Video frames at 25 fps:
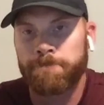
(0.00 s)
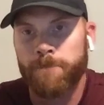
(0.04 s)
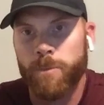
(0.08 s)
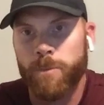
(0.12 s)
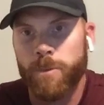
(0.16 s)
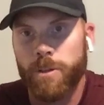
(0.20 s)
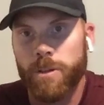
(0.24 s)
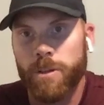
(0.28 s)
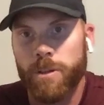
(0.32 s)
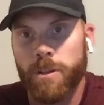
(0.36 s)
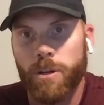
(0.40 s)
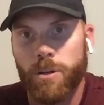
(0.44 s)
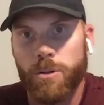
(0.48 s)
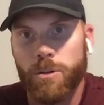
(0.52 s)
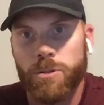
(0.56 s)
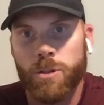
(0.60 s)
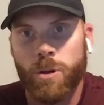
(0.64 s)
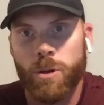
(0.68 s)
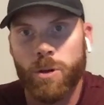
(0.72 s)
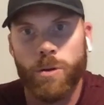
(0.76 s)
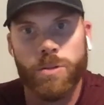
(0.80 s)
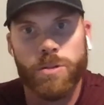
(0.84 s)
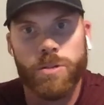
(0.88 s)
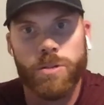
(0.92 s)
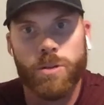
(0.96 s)
You know,
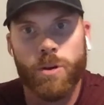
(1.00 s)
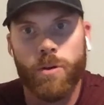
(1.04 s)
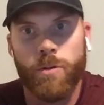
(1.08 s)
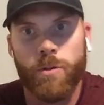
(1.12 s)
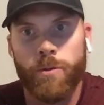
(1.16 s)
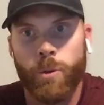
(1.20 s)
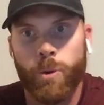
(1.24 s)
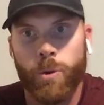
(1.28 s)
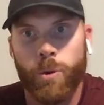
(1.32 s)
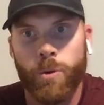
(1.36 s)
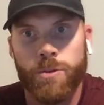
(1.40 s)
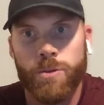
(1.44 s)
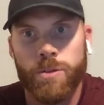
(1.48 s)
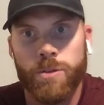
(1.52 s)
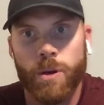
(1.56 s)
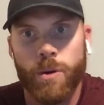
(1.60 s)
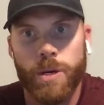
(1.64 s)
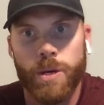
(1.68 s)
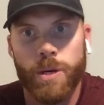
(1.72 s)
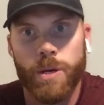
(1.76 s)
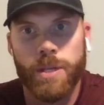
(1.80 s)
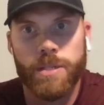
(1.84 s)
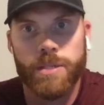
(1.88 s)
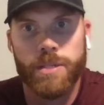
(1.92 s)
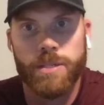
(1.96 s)
so on and so forth. So
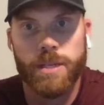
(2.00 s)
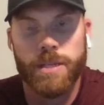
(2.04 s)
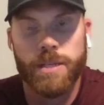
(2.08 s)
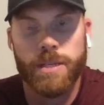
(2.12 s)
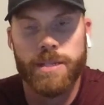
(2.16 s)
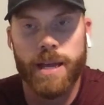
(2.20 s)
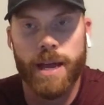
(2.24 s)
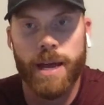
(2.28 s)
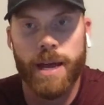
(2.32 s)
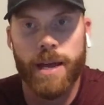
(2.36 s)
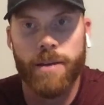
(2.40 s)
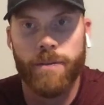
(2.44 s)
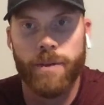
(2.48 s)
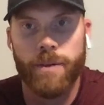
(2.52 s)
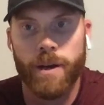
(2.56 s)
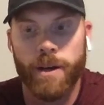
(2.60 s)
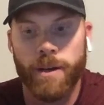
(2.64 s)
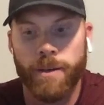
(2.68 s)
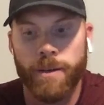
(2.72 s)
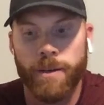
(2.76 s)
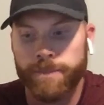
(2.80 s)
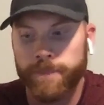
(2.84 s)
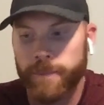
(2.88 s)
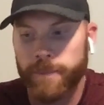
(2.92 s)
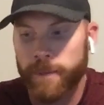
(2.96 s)
it's kind of
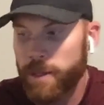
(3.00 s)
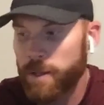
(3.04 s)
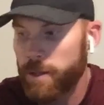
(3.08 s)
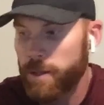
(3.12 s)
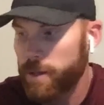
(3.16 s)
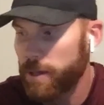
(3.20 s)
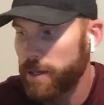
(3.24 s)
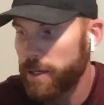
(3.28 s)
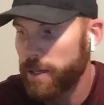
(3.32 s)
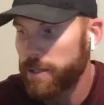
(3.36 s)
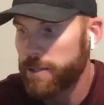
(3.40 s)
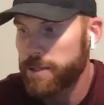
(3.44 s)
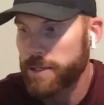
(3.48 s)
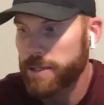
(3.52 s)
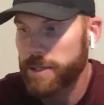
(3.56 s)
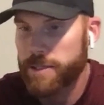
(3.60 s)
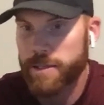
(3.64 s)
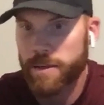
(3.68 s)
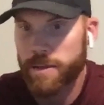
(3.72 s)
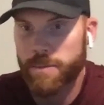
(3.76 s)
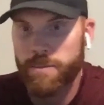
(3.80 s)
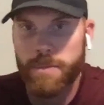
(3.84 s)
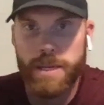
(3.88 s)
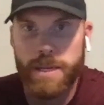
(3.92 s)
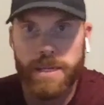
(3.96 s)
it's
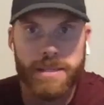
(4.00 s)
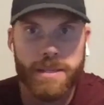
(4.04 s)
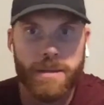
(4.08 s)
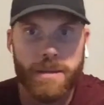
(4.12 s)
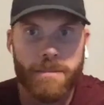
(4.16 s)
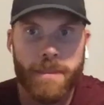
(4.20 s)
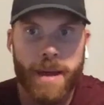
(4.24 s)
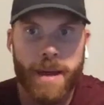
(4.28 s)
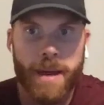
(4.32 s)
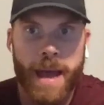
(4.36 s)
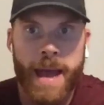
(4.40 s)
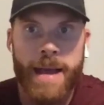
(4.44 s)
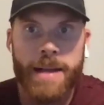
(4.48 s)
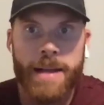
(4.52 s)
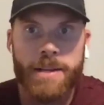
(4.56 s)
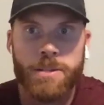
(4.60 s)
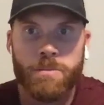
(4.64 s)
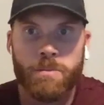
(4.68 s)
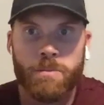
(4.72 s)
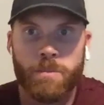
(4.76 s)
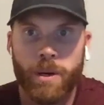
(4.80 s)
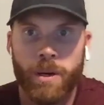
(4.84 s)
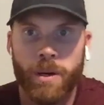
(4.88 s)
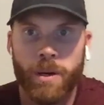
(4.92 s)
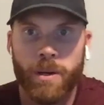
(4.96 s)
a mix and match.
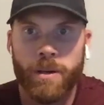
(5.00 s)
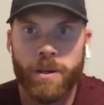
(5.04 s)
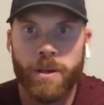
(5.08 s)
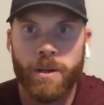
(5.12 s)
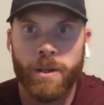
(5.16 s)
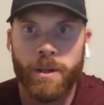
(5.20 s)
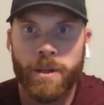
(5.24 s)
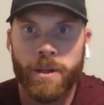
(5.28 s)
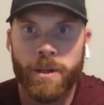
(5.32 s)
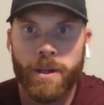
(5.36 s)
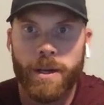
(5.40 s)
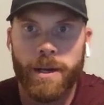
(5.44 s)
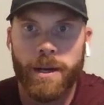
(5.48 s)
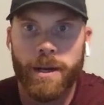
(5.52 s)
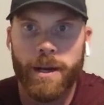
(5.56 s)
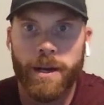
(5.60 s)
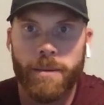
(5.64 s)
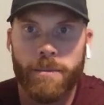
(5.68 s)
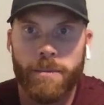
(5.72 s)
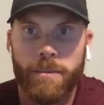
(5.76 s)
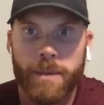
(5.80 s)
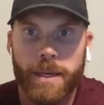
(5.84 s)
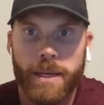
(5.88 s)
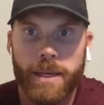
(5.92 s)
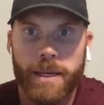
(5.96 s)
But
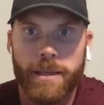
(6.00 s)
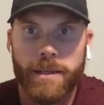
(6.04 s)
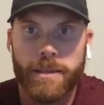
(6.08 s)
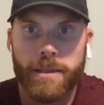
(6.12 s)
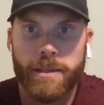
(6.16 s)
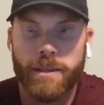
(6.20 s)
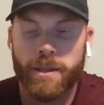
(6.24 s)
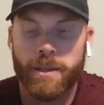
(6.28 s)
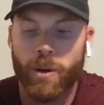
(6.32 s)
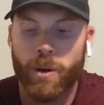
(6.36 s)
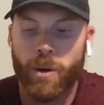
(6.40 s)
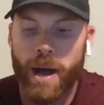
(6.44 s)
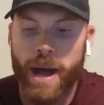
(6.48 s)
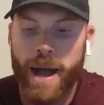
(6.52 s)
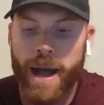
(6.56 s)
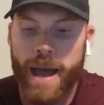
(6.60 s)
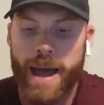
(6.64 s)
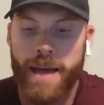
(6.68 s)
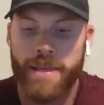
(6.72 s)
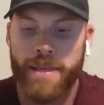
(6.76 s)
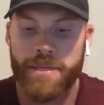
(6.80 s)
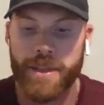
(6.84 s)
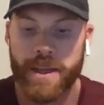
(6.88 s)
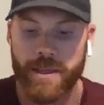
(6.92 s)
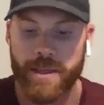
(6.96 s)
you know,
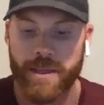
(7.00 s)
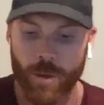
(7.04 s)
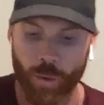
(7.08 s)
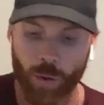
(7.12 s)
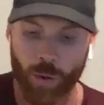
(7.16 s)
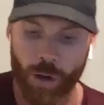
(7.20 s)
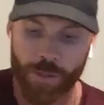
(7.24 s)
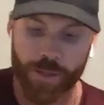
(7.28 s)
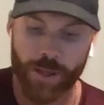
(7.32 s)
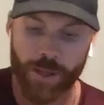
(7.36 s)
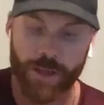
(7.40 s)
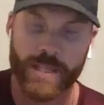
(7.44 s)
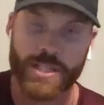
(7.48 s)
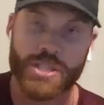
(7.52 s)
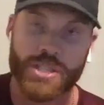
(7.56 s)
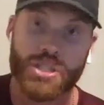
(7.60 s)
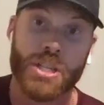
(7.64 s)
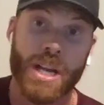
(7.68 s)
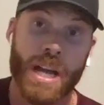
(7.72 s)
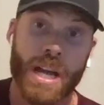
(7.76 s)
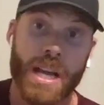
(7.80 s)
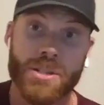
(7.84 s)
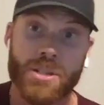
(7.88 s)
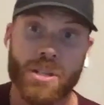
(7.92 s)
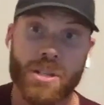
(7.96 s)
I think the one thing that's
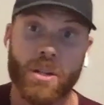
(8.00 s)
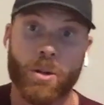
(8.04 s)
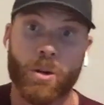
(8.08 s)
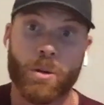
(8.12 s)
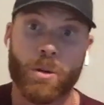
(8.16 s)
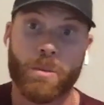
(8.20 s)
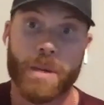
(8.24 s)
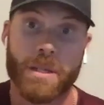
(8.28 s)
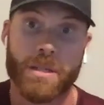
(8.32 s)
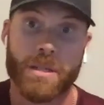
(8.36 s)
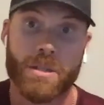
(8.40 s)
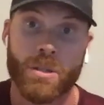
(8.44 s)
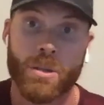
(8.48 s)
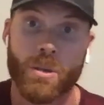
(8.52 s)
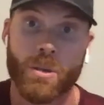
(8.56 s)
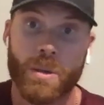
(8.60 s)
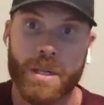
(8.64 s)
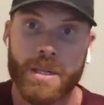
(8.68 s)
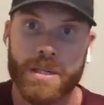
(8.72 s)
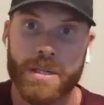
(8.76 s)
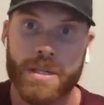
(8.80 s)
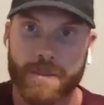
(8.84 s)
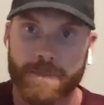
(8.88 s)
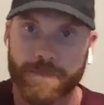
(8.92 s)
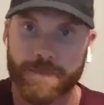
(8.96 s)
changing a little bit too
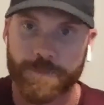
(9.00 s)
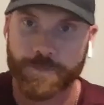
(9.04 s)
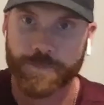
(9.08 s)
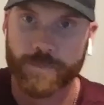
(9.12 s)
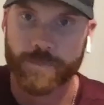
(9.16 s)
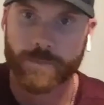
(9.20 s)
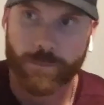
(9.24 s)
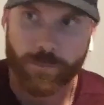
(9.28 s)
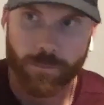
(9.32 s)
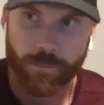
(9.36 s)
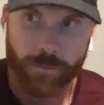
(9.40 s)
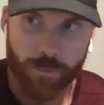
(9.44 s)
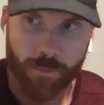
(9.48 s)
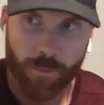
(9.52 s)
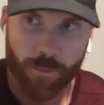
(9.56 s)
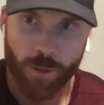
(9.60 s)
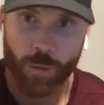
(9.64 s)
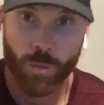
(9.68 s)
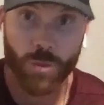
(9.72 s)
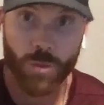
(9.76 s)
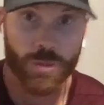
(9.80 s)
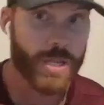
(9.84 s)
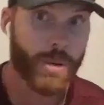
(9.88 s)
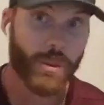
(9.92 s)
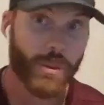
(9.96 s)
is
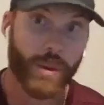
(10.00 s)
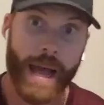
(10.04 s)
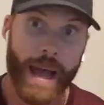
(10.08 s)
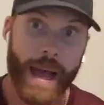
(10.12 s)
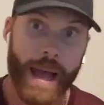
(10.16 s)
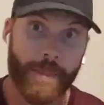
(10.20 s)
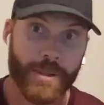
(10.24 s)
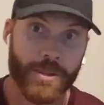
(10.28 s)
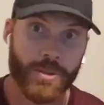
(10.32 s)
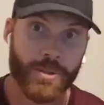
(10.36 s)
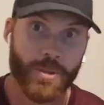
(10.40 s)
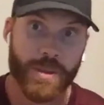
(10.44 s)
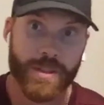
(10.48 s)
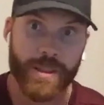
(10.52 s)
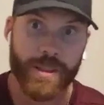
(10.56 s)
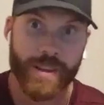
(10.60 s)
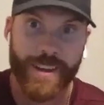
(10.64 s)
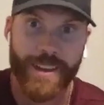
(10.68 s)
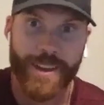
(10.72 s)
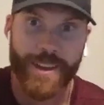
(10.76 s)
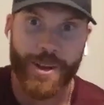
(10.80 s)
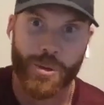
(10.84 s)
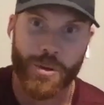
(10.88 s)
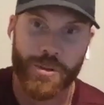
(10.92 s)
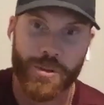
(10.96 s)
we'll see what happens
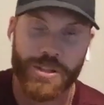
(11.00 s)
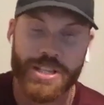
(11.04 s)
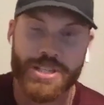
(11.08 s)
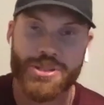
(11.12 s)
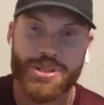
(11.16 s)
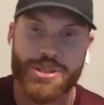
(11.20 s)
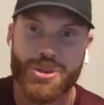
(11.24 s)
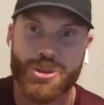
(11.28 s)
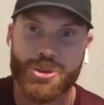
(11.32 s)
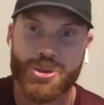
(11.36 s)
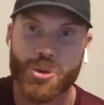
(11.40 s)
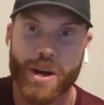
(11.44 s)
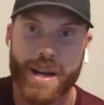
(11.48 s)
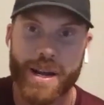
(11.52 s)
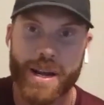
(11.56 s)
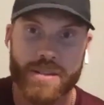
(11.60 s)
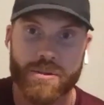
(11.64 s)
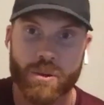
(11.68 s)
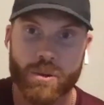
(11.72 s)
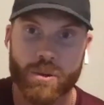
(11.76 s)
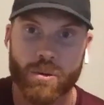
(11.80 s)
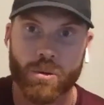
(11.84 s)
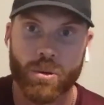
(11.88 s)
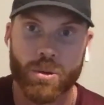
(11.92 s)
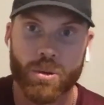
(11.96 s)
with these new
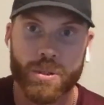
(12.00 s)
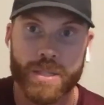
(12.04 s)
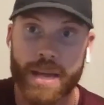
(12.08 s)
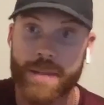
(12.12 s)
transfer rules.